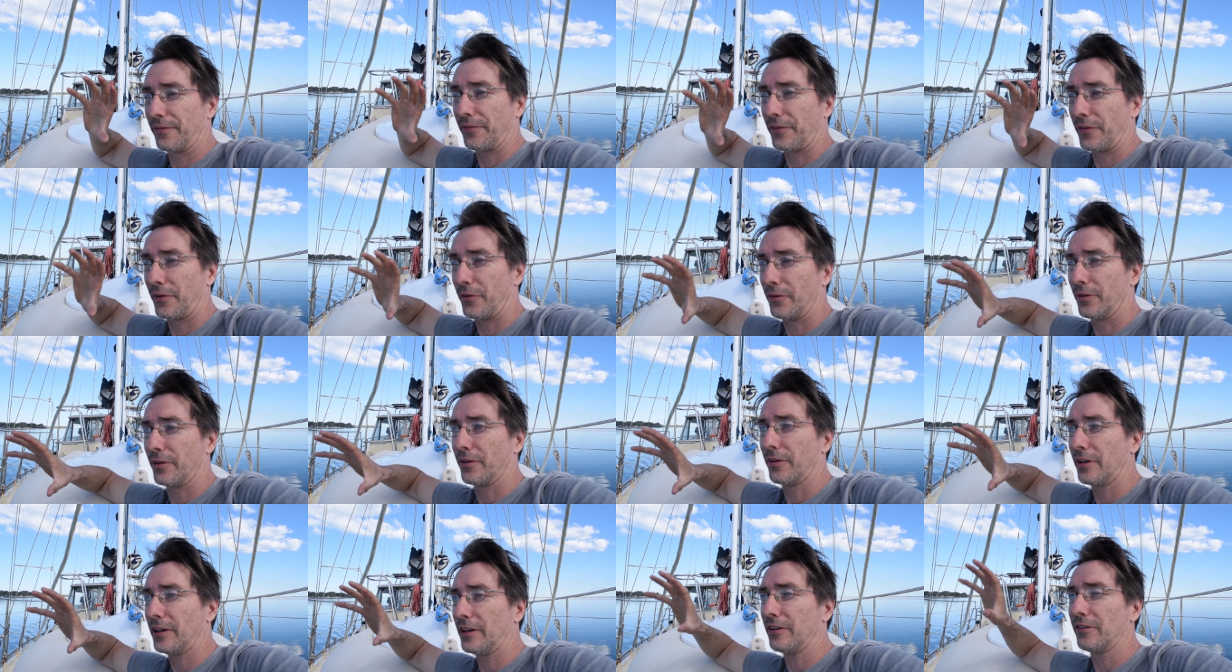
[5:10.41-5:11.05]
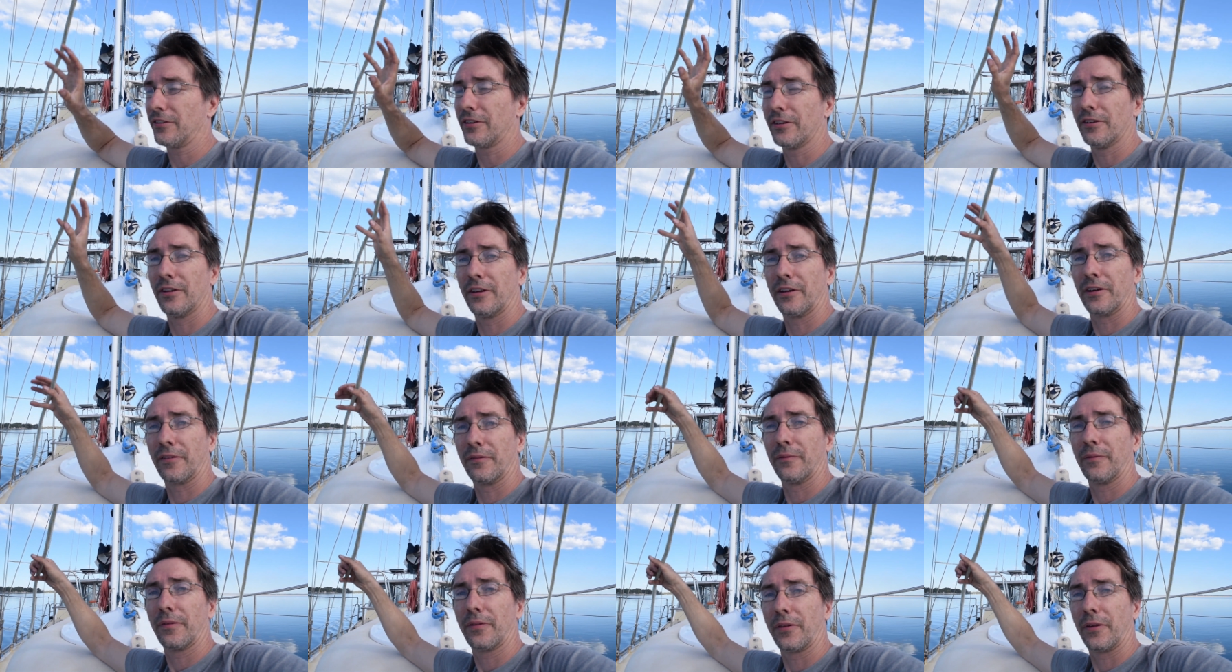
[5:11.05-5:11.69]
the release and the,
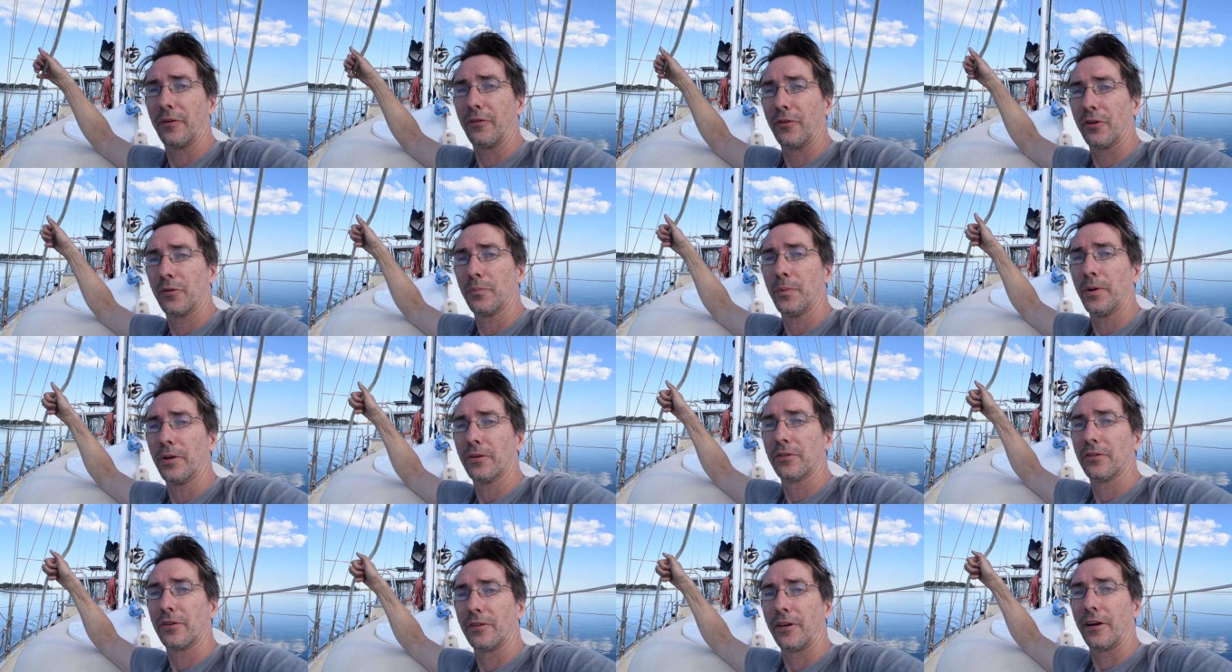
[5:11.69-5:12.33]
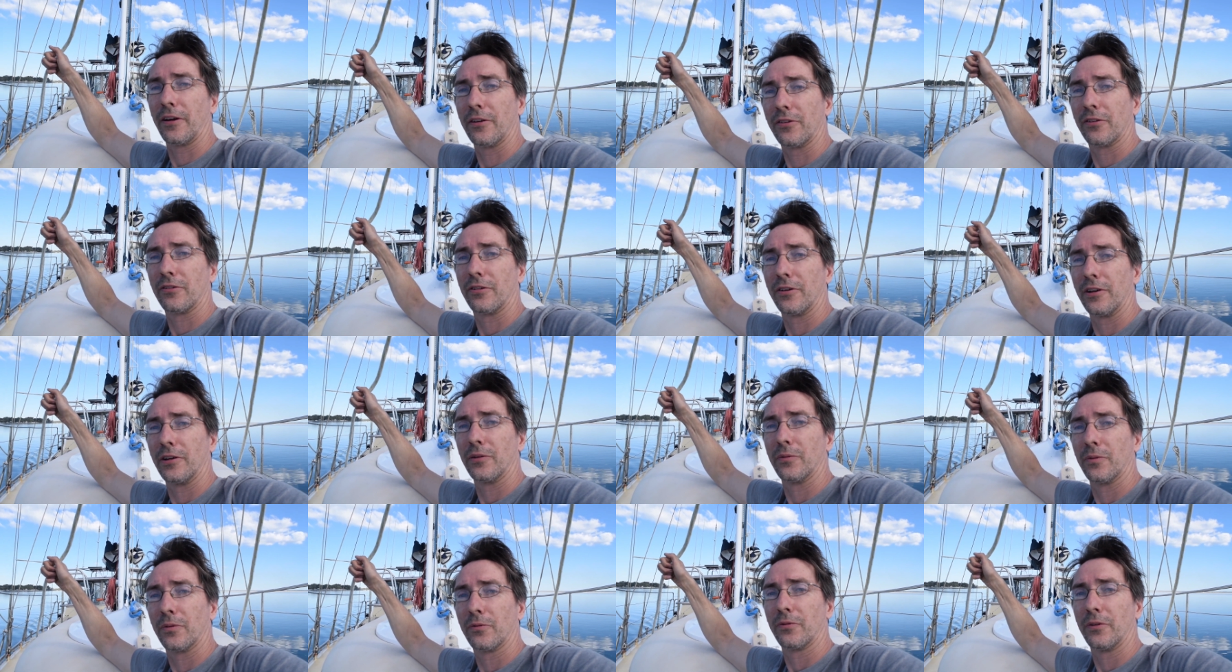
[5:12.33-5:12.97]
the response of those
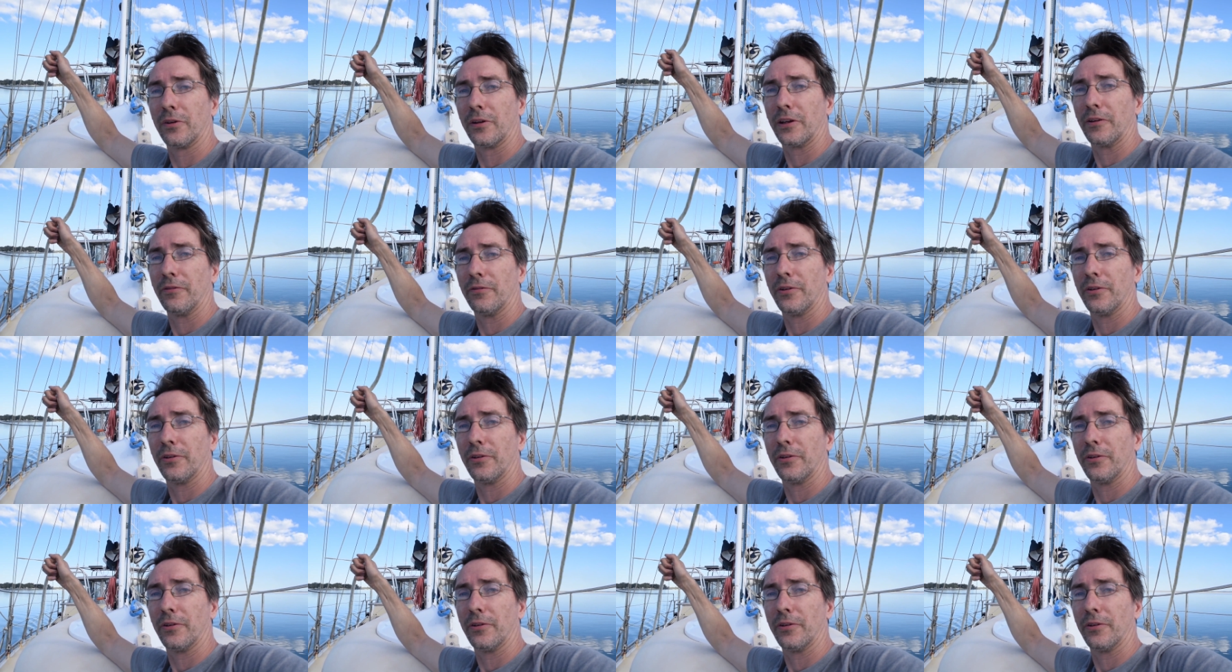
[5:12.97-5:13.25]
trees was really